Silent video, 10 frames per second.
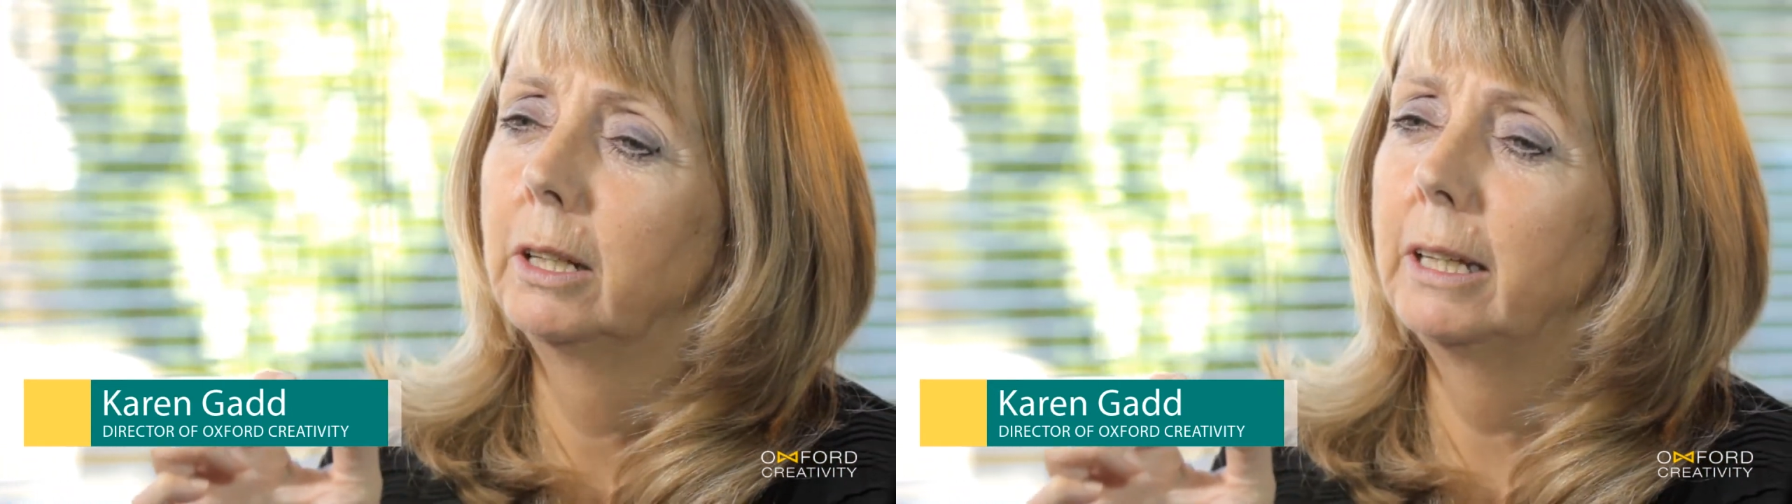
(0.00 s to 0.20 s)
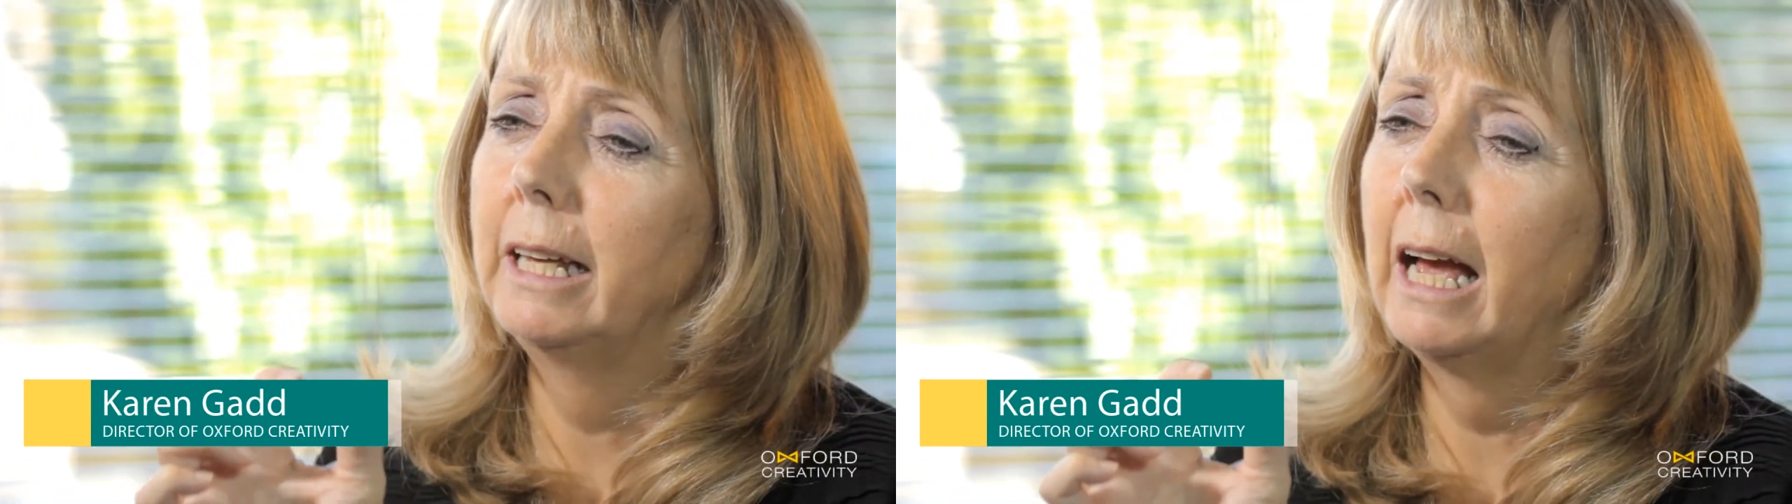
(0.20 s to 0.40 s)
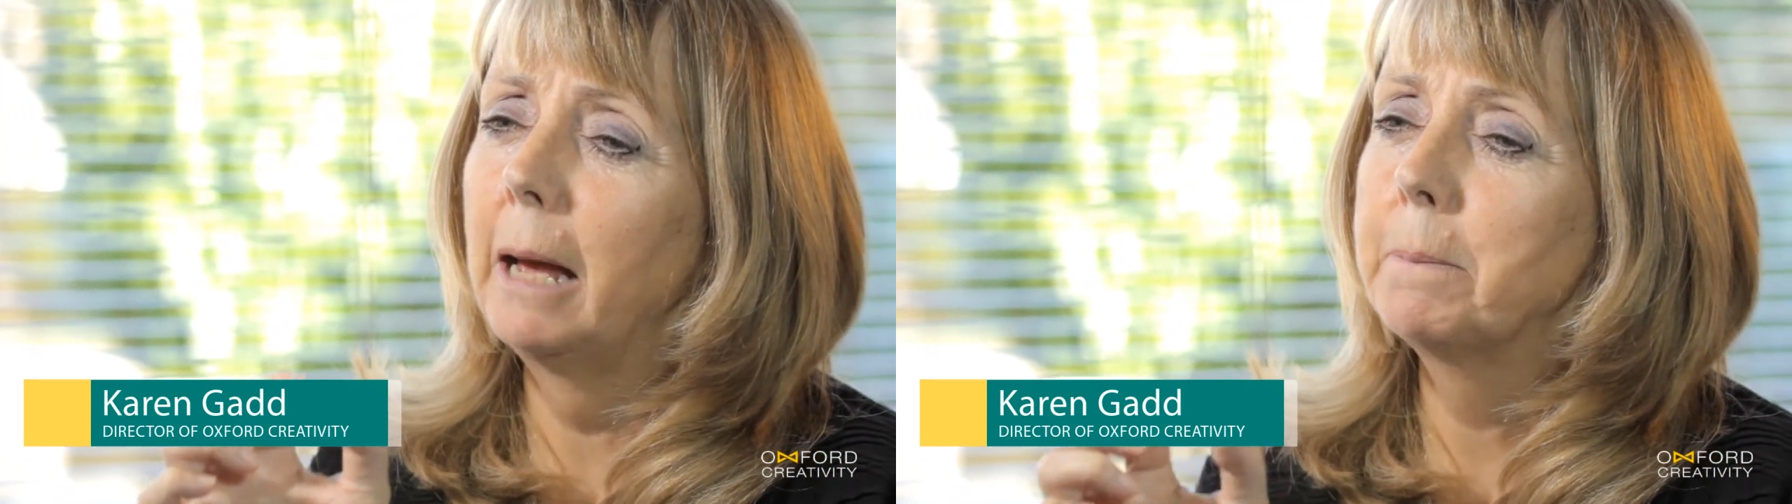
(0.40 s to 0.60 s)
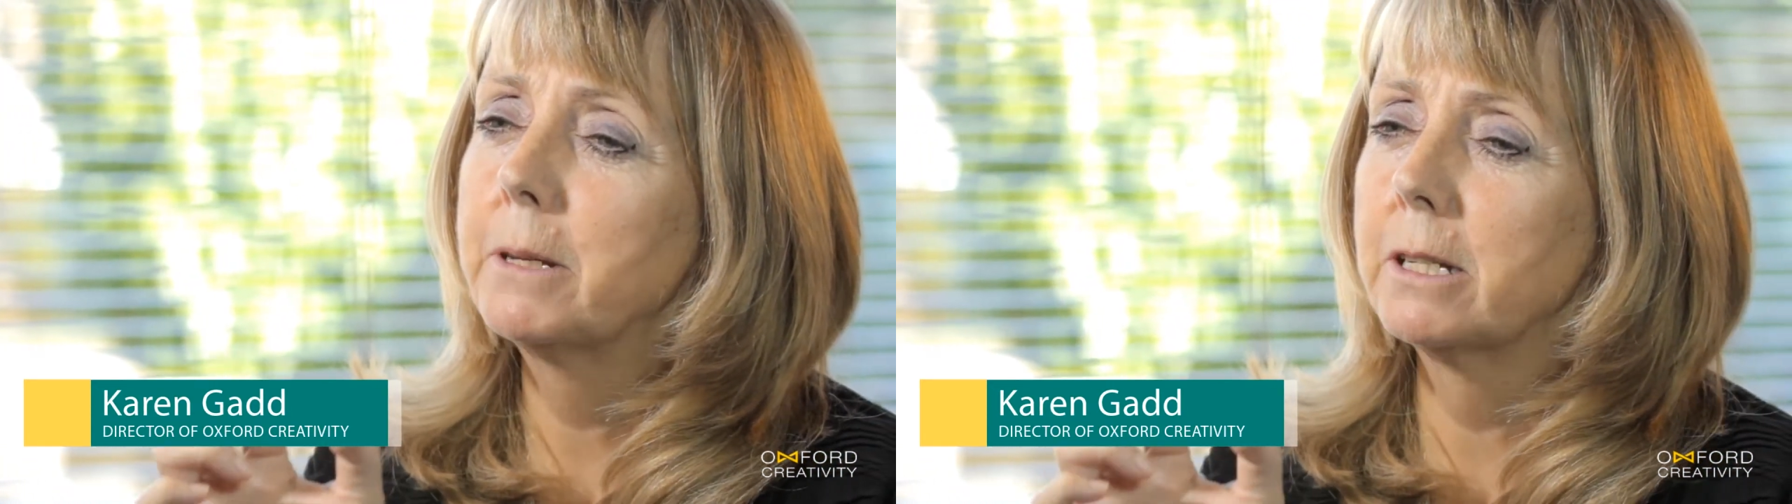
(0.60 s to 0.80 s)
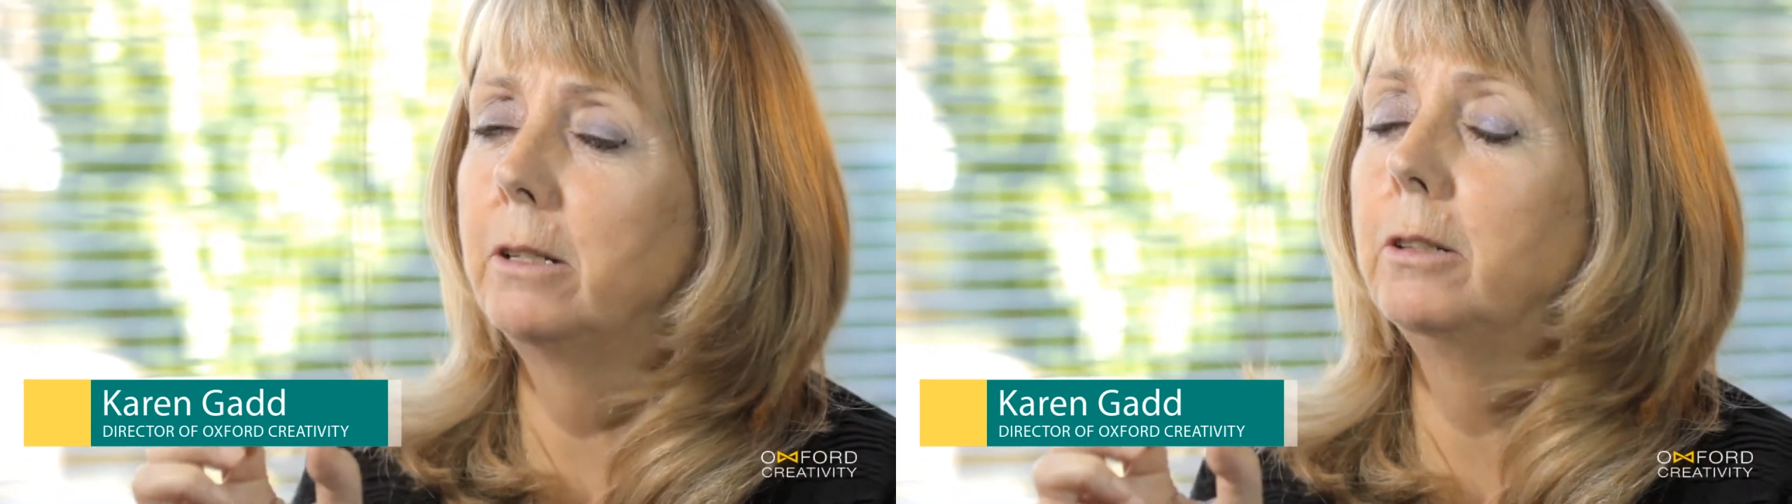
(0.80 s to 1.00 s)
the
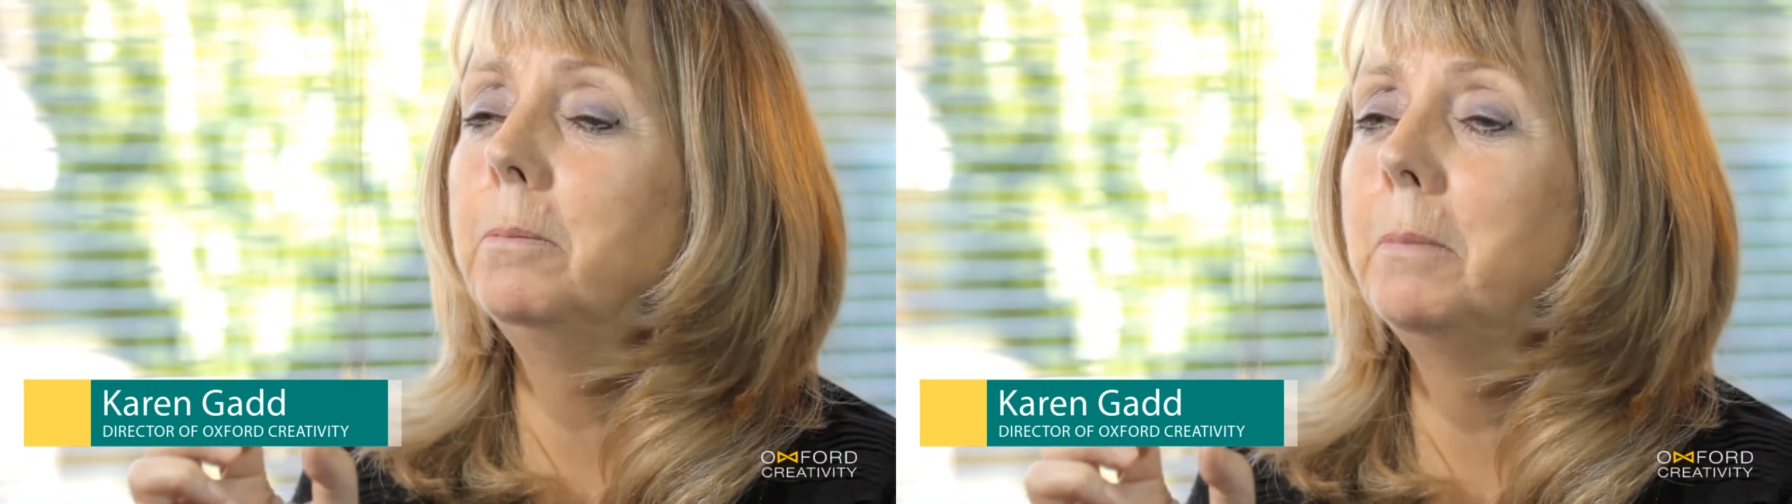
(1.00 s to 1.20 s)
absolute